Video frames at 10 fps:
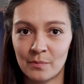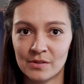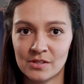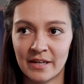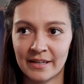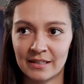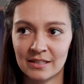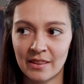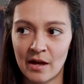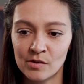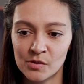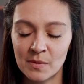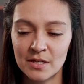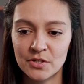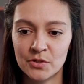It's like it allows
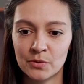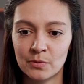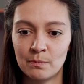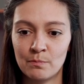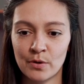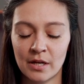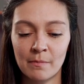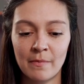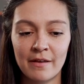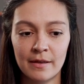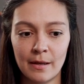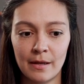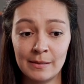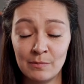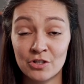me to bring my
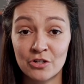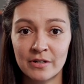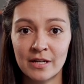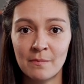imagery,